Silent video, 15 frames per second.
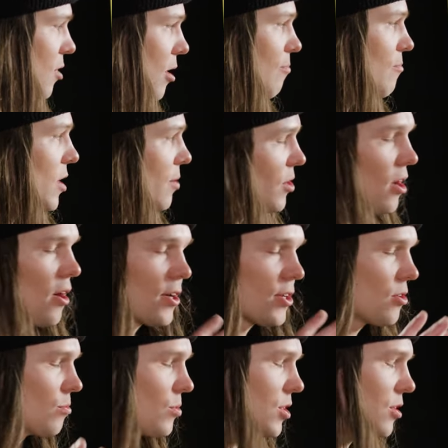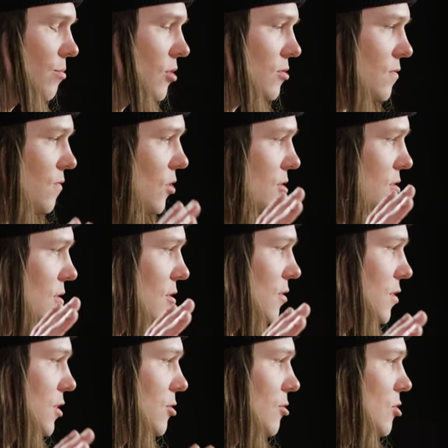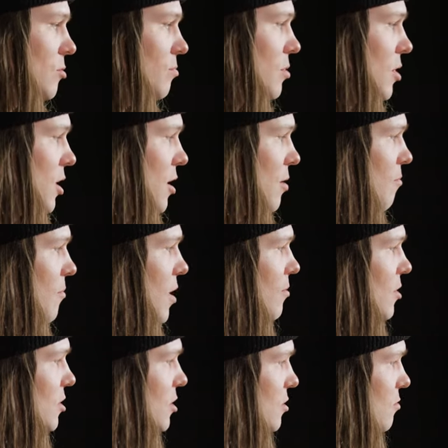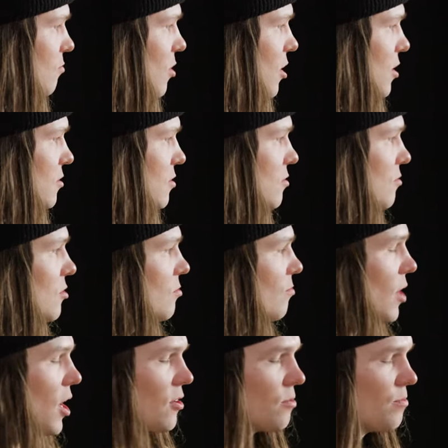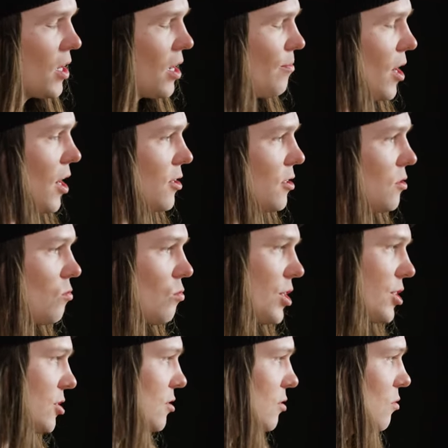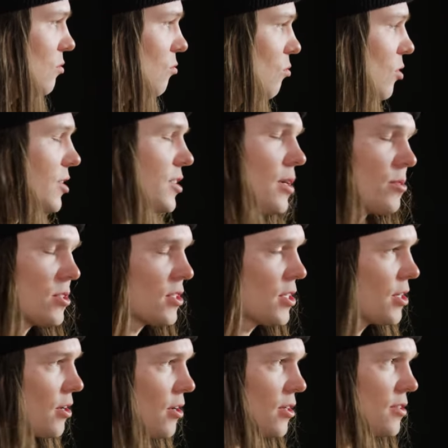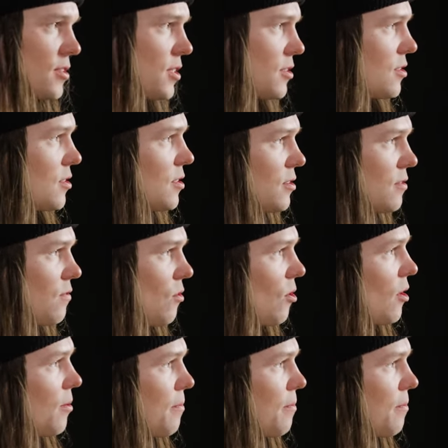maybe arguably the most versatile of the group, maybe just run us through model by model, what type of skier is each of these for?